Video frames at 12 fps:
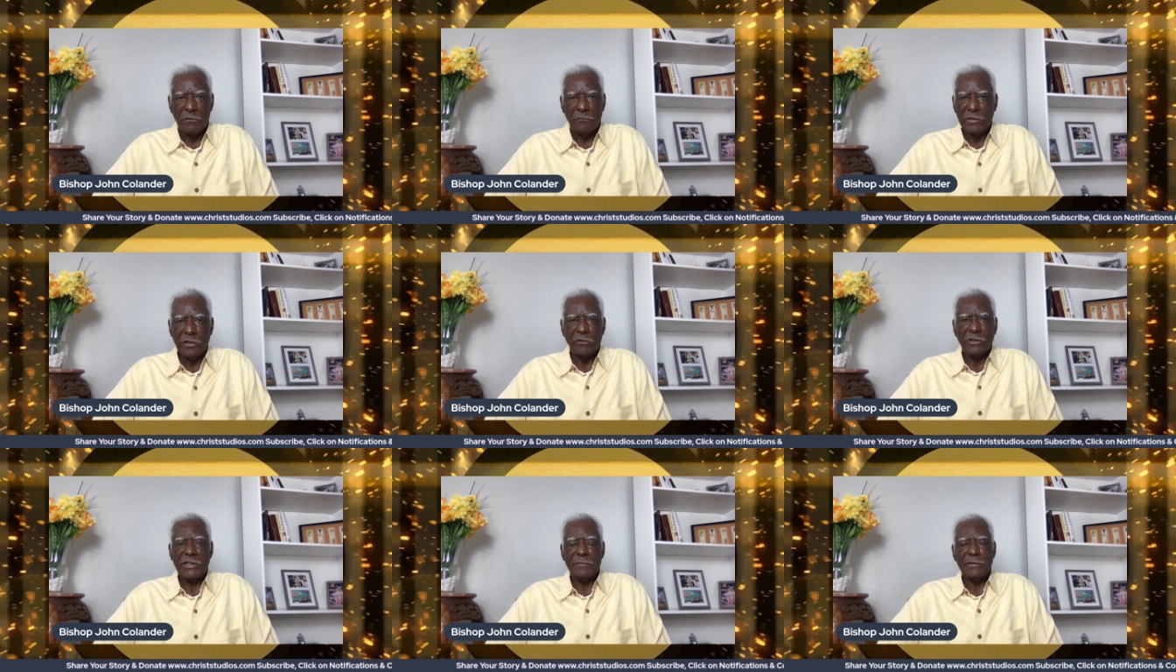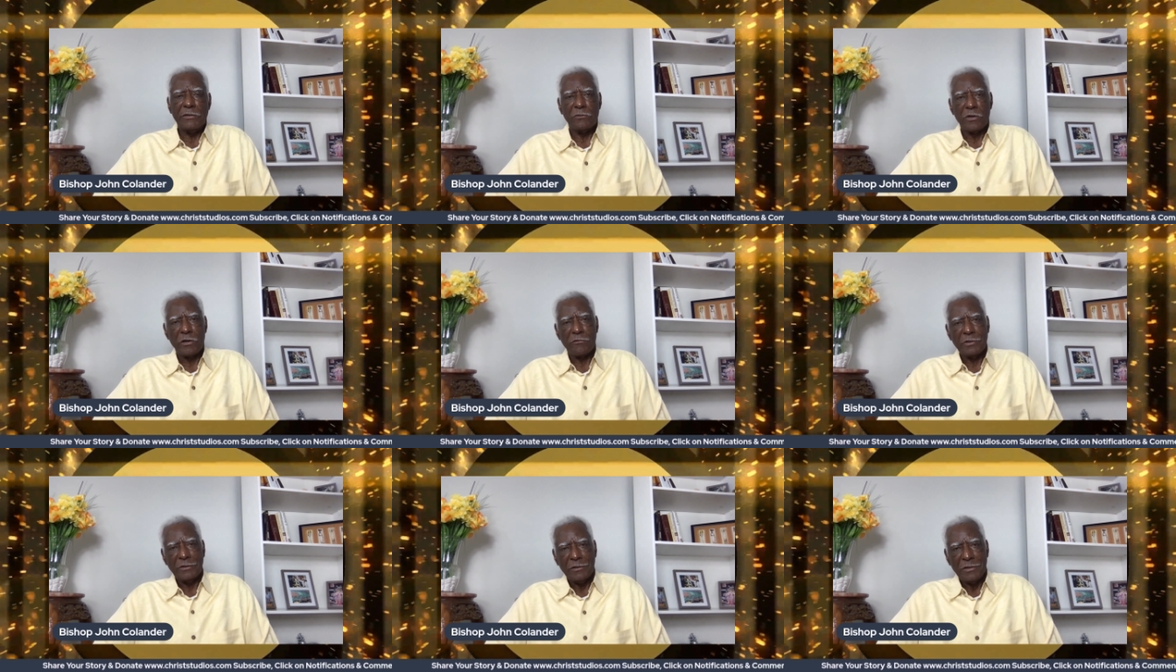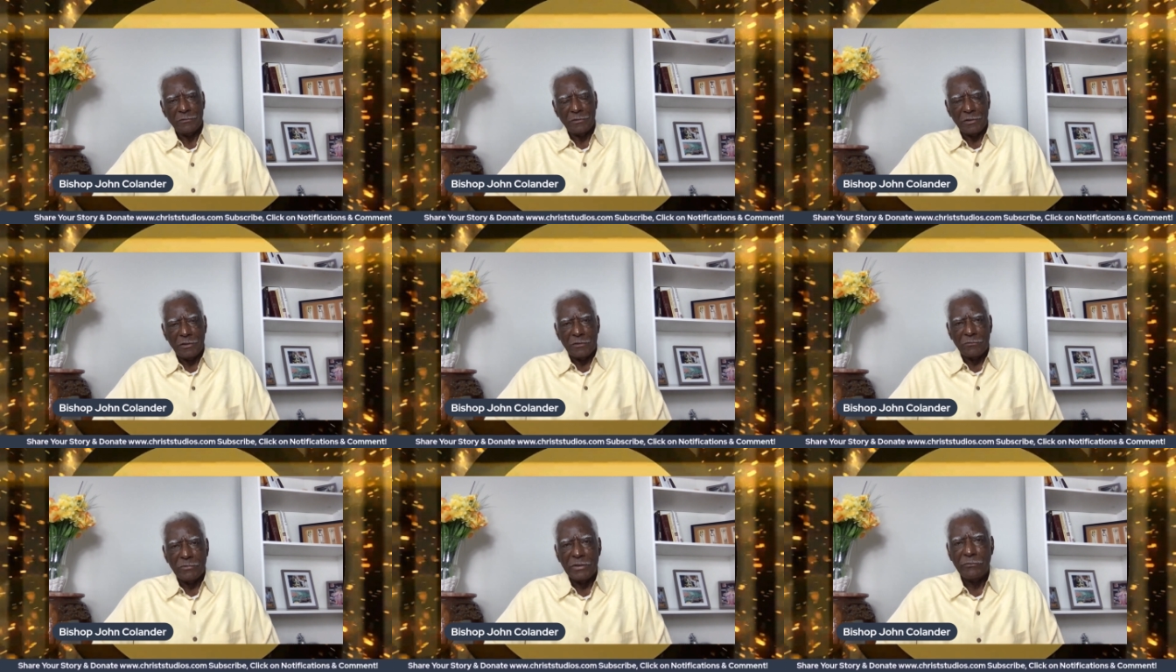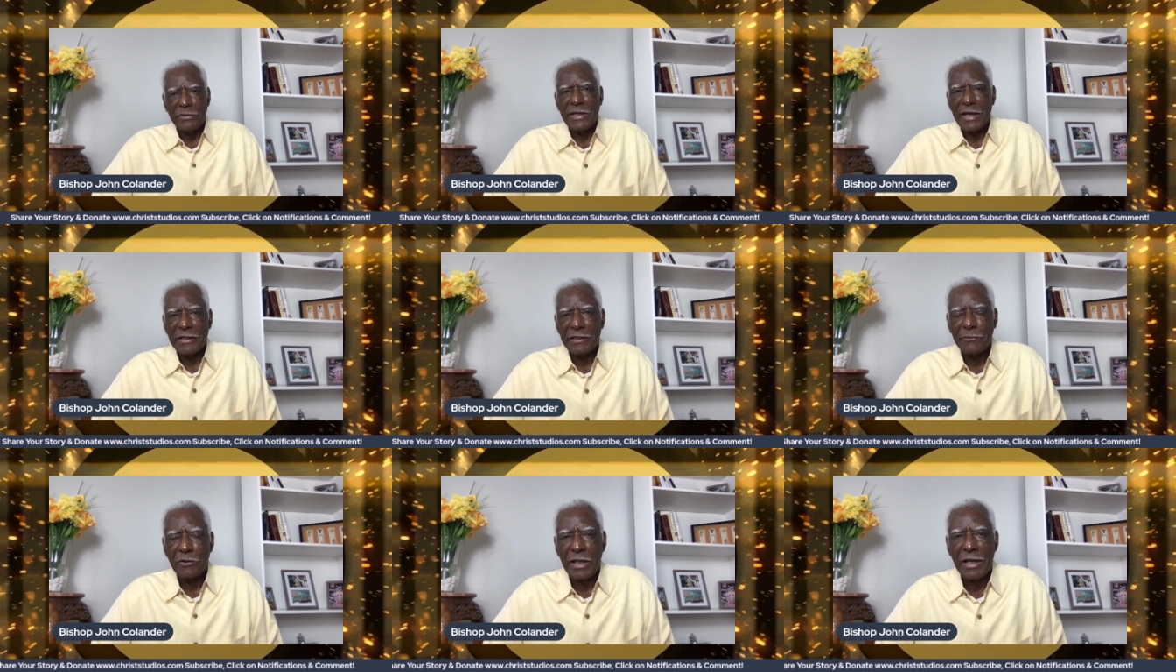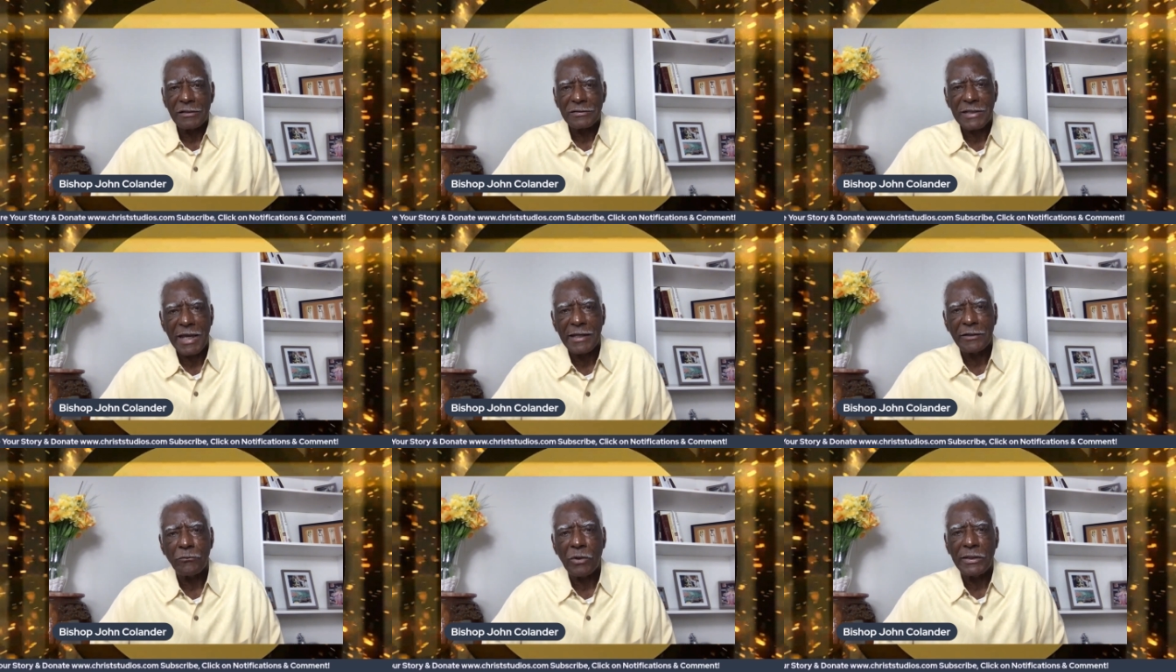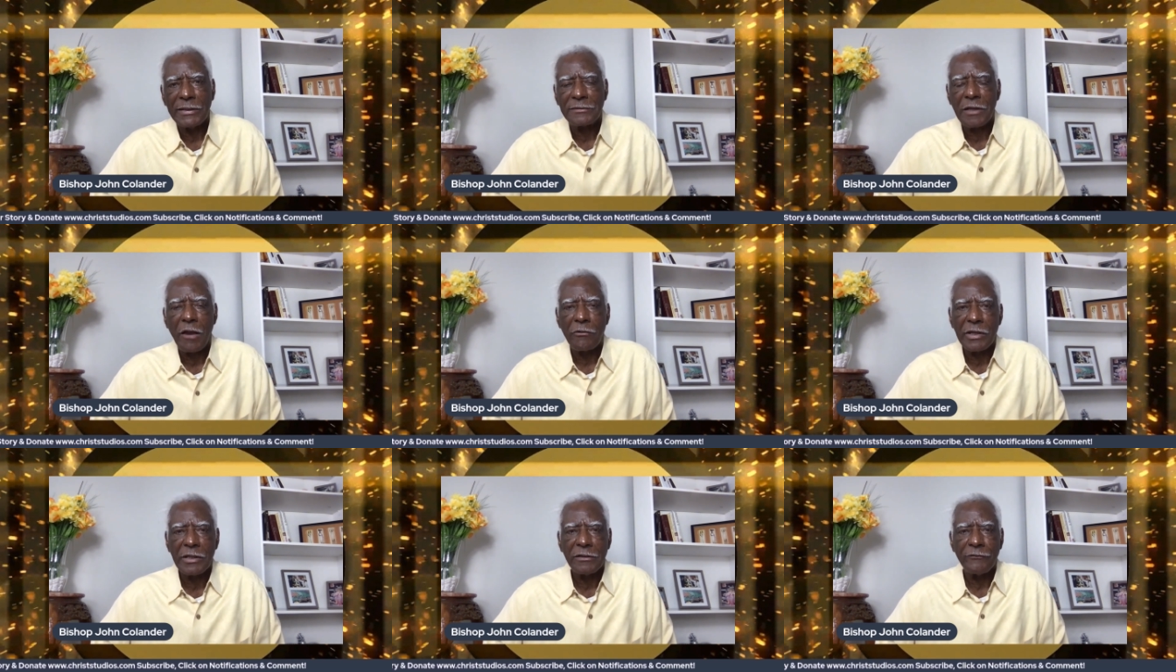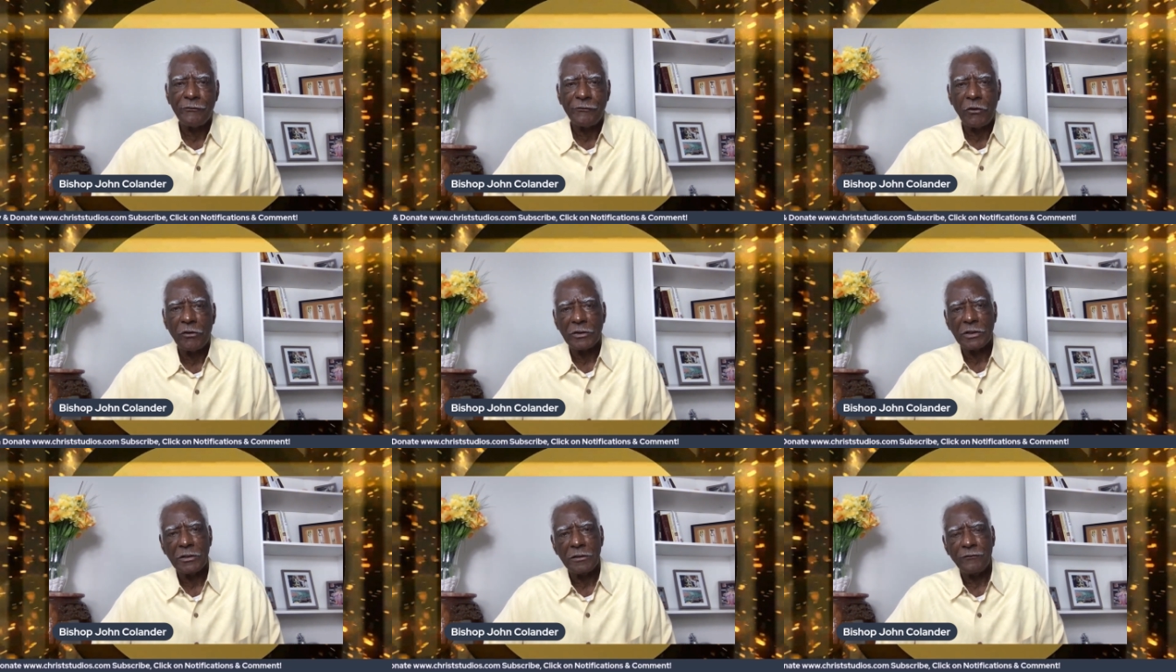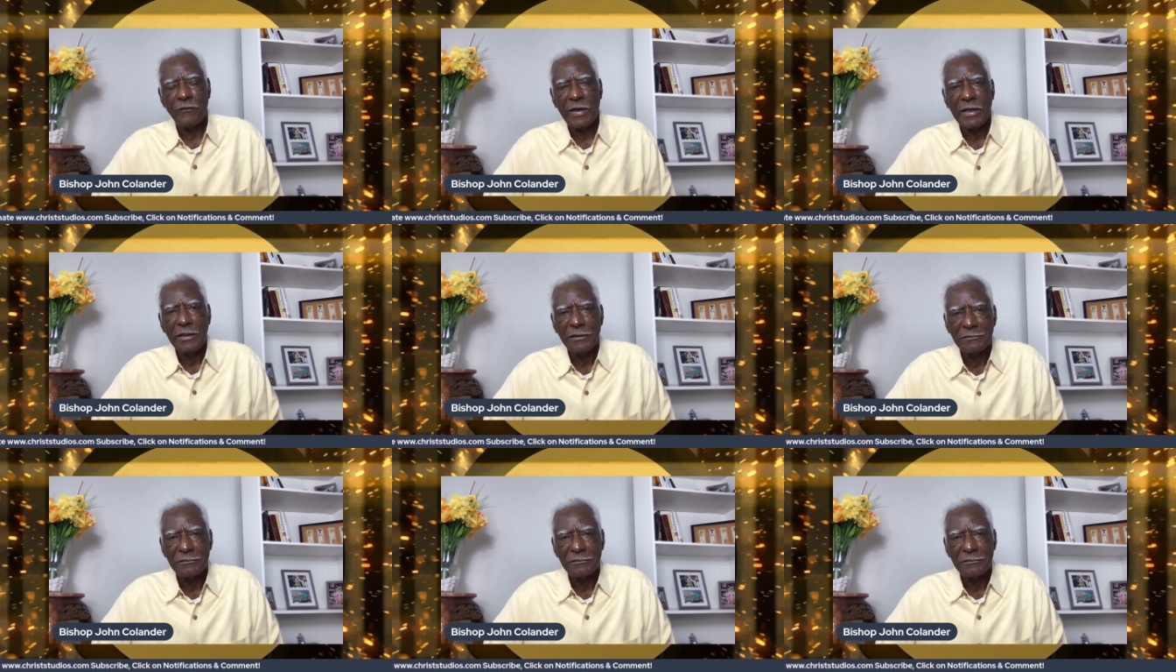We don't need to be worried when we got him on our side, the one that's already done fought the good fight.